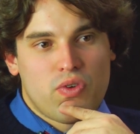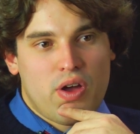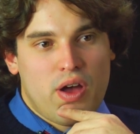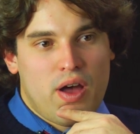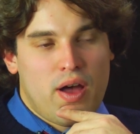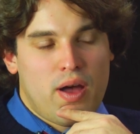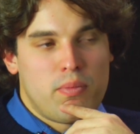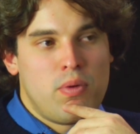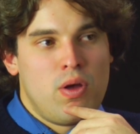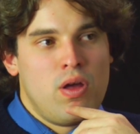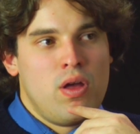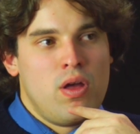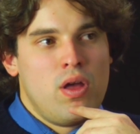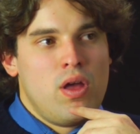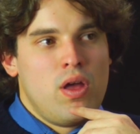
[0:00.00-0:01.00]

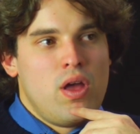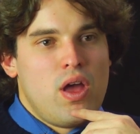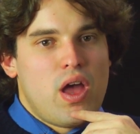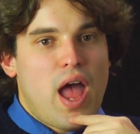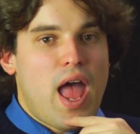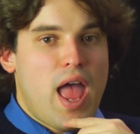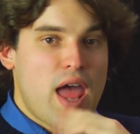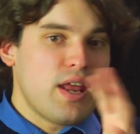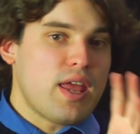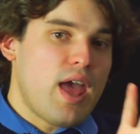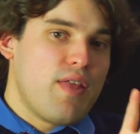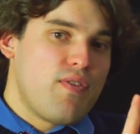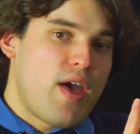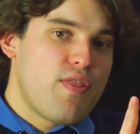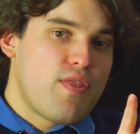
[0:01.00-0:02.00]
And
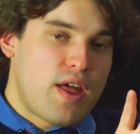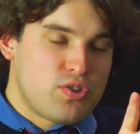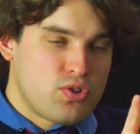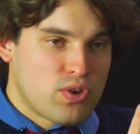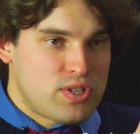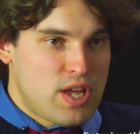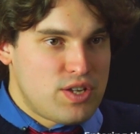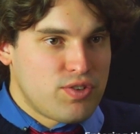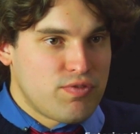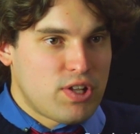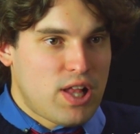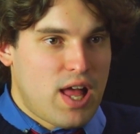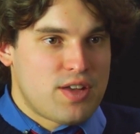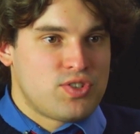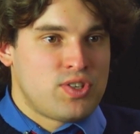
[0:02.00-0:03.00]
again, that took days of
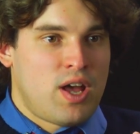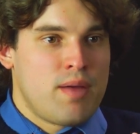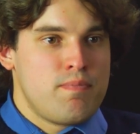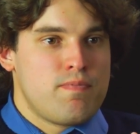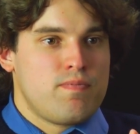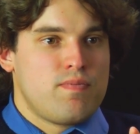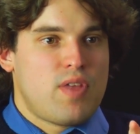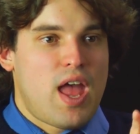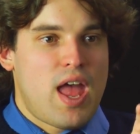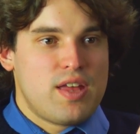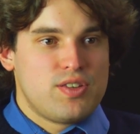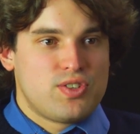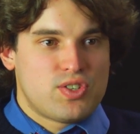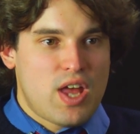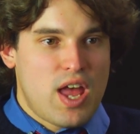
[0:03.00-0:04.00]
class time
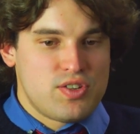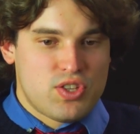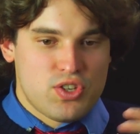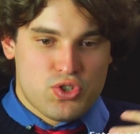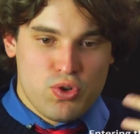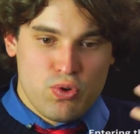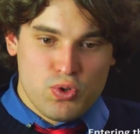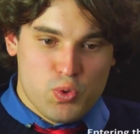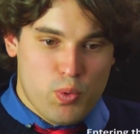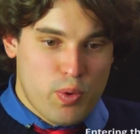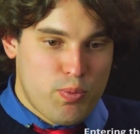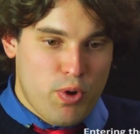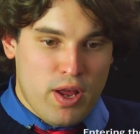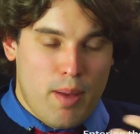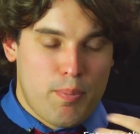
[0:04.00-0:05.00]
as the students would
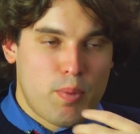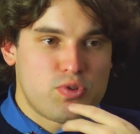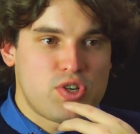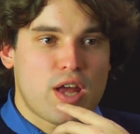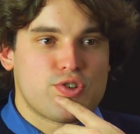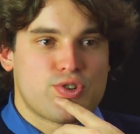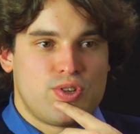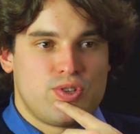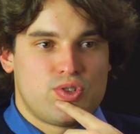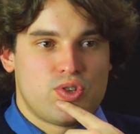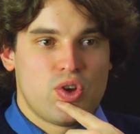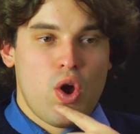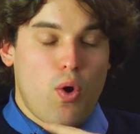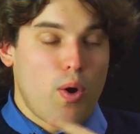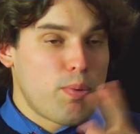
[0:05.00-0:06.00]
bring up objections
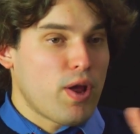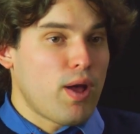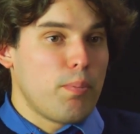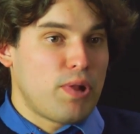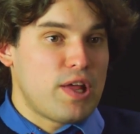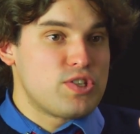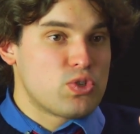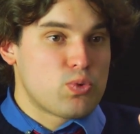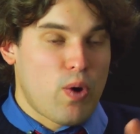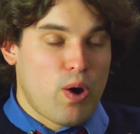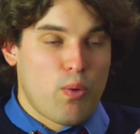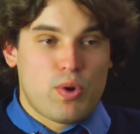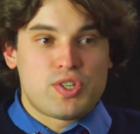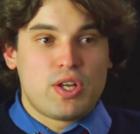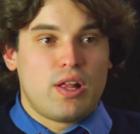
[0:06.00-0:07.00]
or bring up places where it
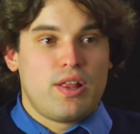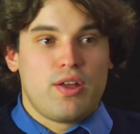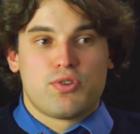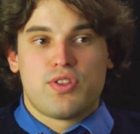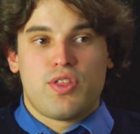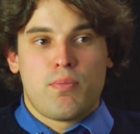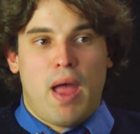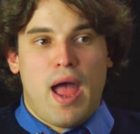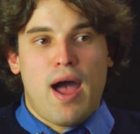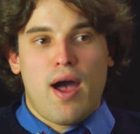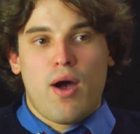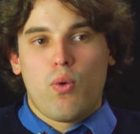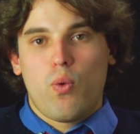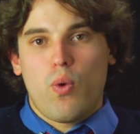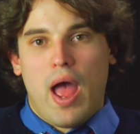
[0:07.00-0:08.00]
wasn't clear to them
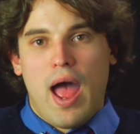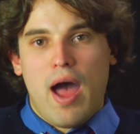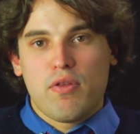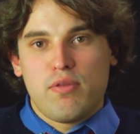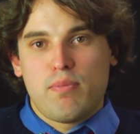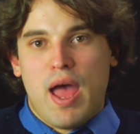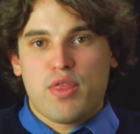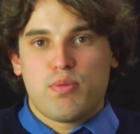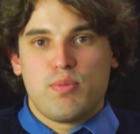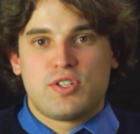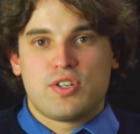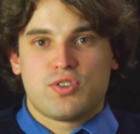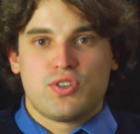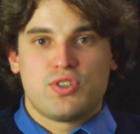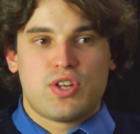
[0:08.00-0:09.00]
how the
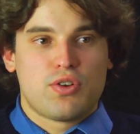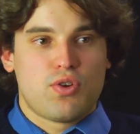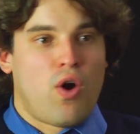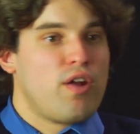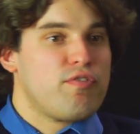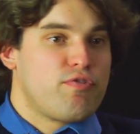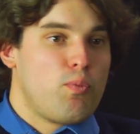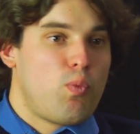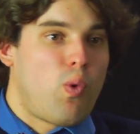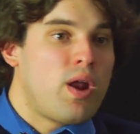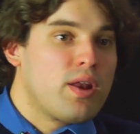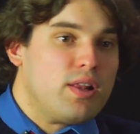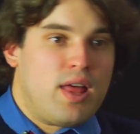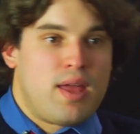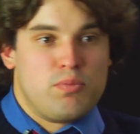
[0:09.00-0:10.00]
mathematicians had gone from
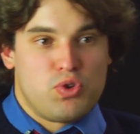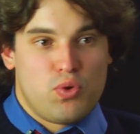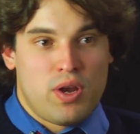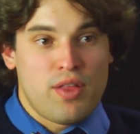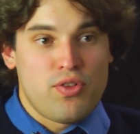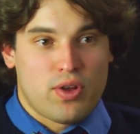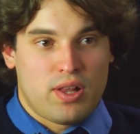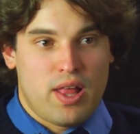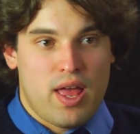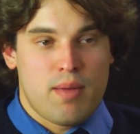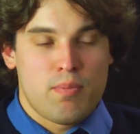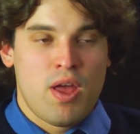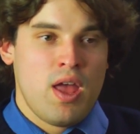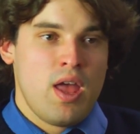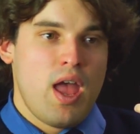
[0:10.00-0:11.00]
one claim to another claim.
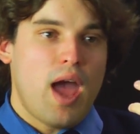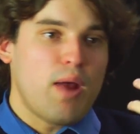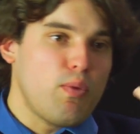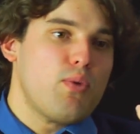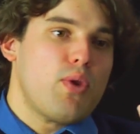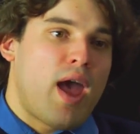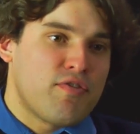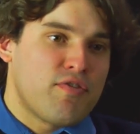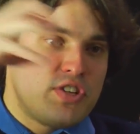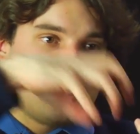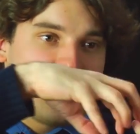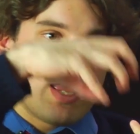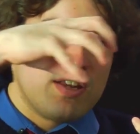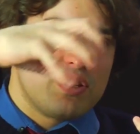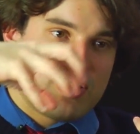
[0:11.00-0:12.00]
And we would have to
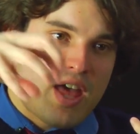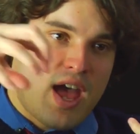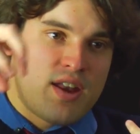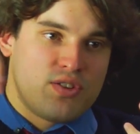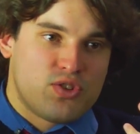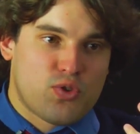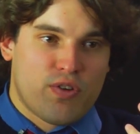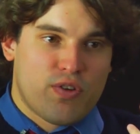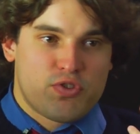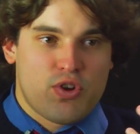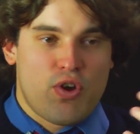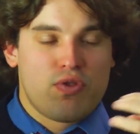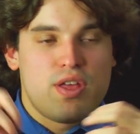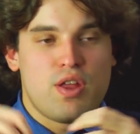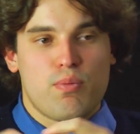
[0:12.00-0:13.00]
dig into that and sort of
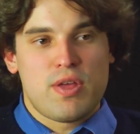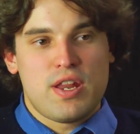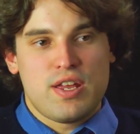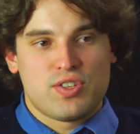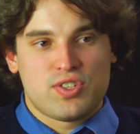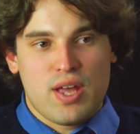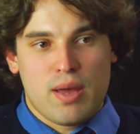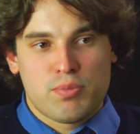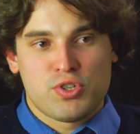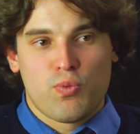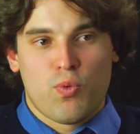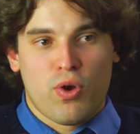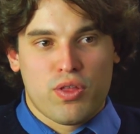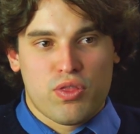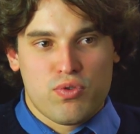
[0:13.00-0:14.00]
show the intermediate steps and
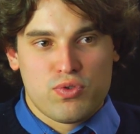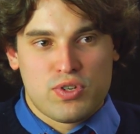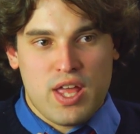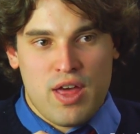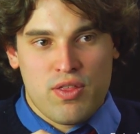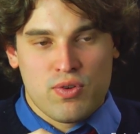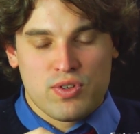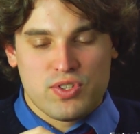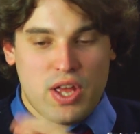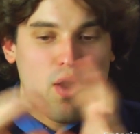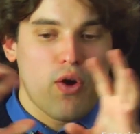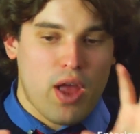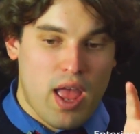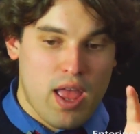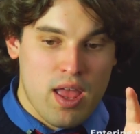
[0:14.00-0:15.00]
work it through together and say,
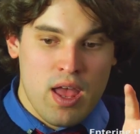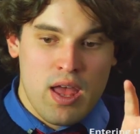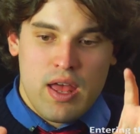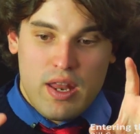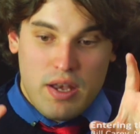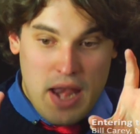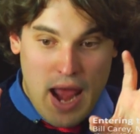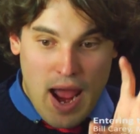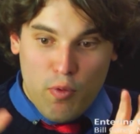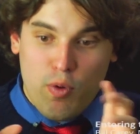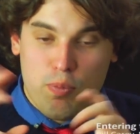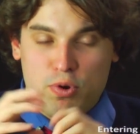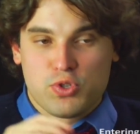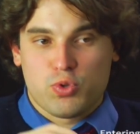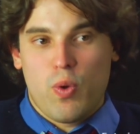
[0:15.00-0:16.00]
okay, now we're
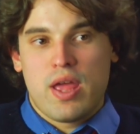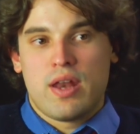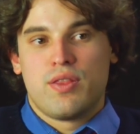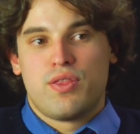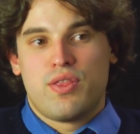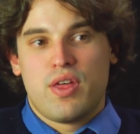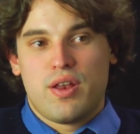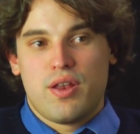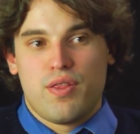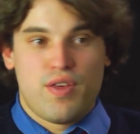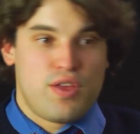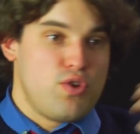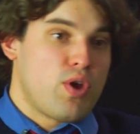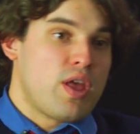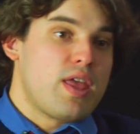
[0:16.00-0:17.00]
persuaded
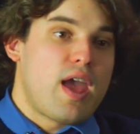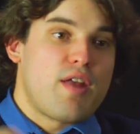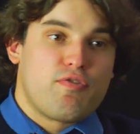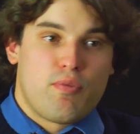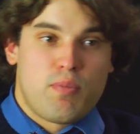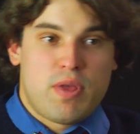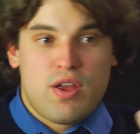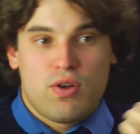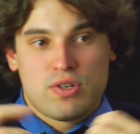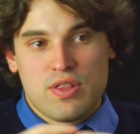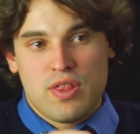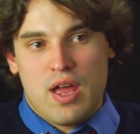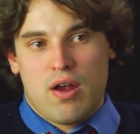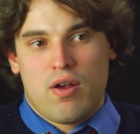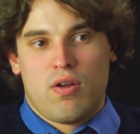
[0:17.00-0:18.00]
that you can get from here to
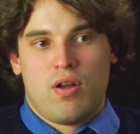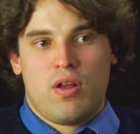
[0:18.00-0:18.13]
there.